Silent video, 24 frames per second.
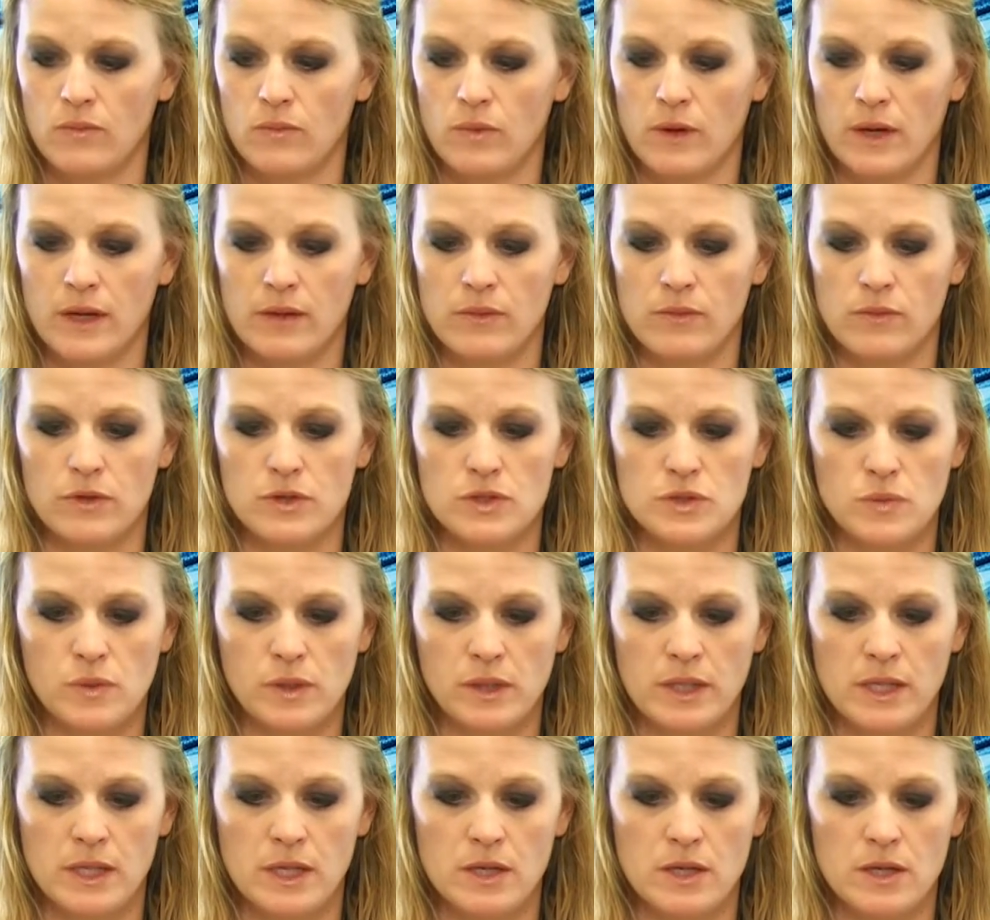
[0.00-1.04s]
Right, there's
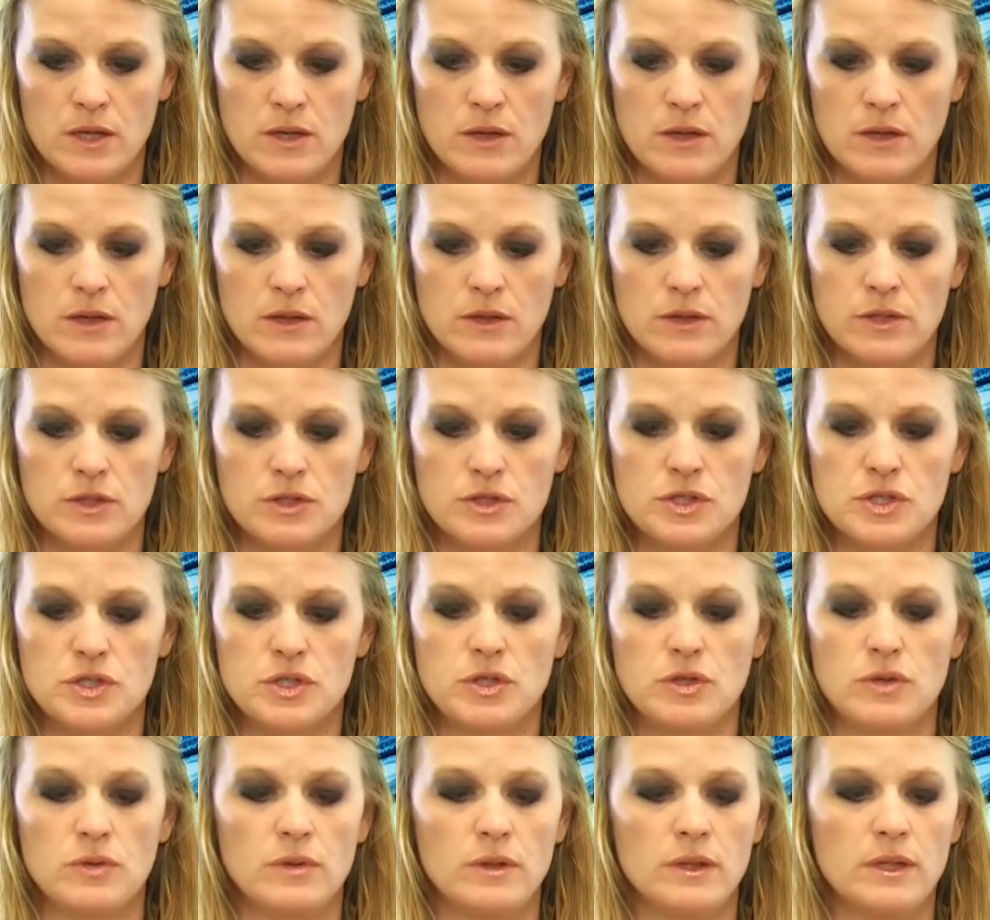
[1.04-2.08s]
one here, there's
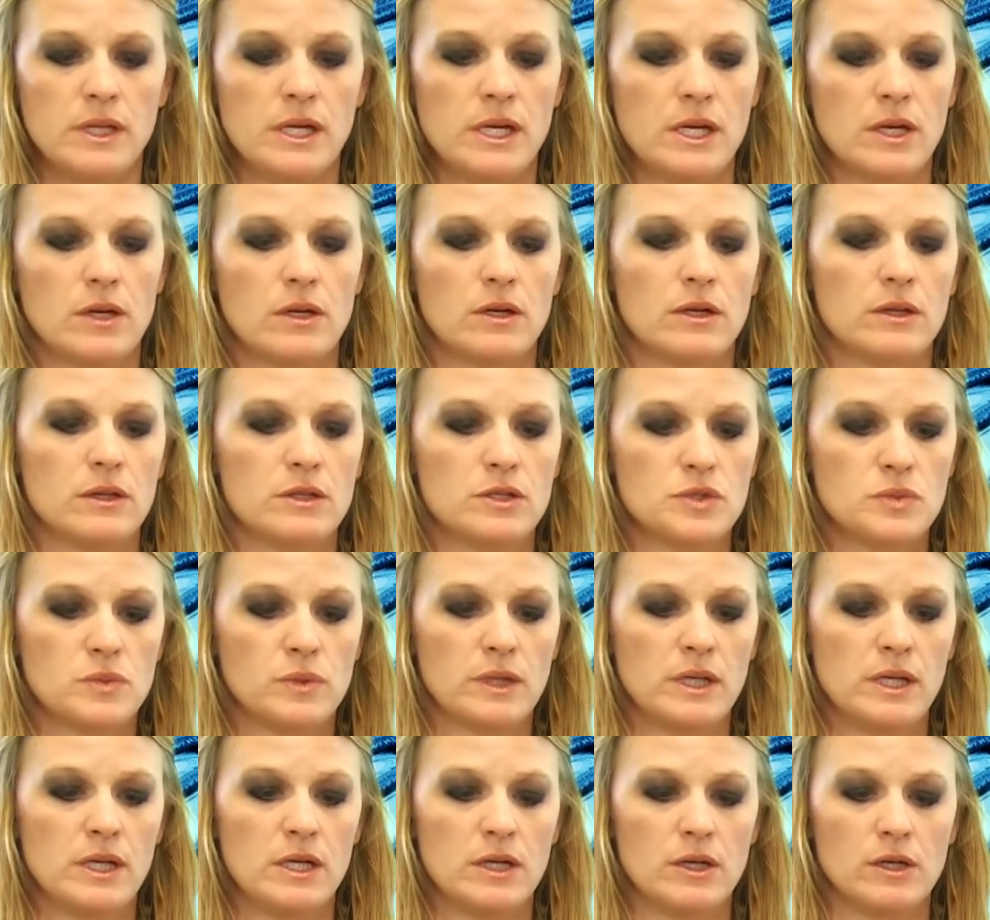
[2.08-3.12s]
two on here, and there's
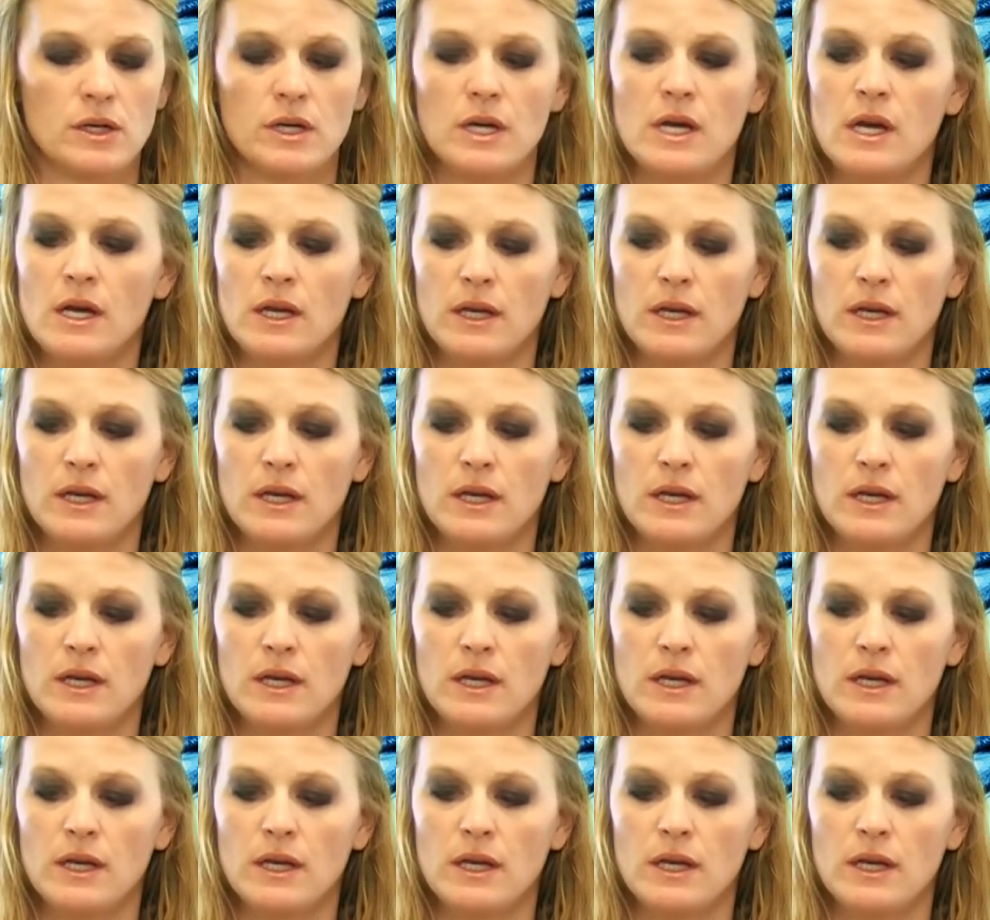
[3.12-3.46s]
one here.